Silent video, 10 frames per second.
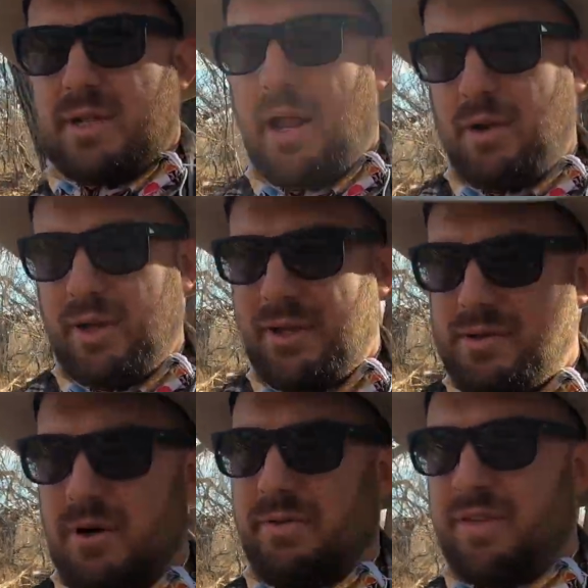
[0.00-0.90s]
to not only
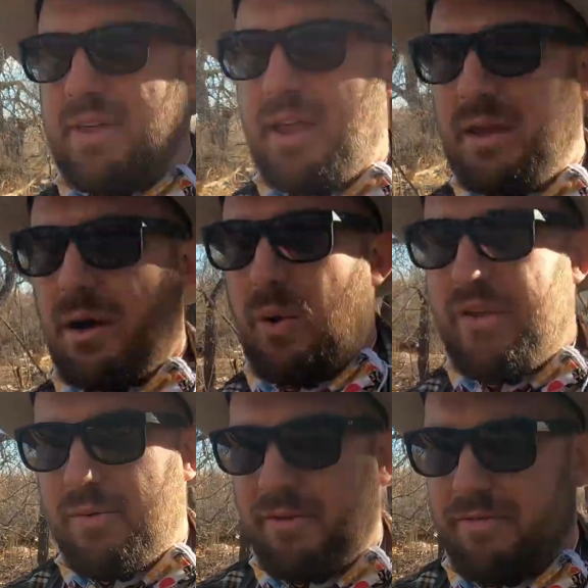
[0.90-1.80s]
sort of think
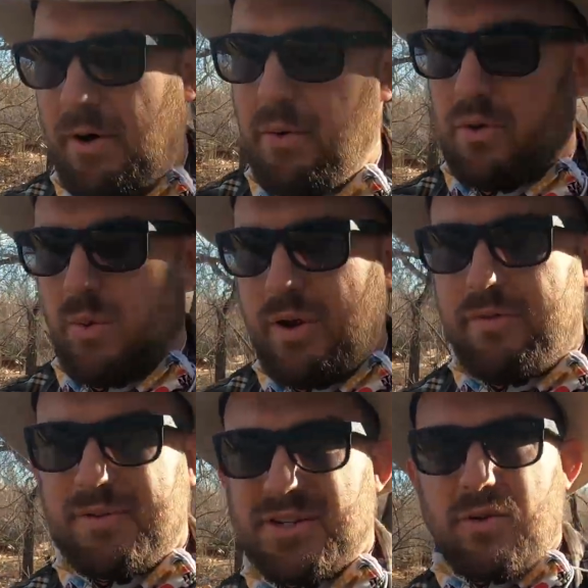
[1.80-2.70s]
away from a phone or away
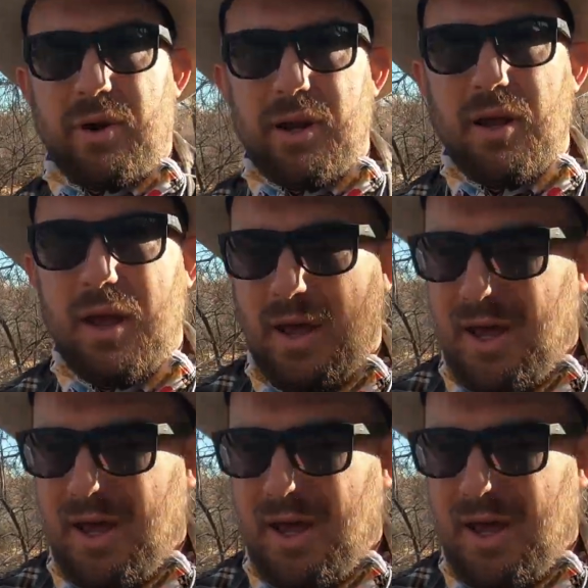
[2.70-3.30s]
from a screen,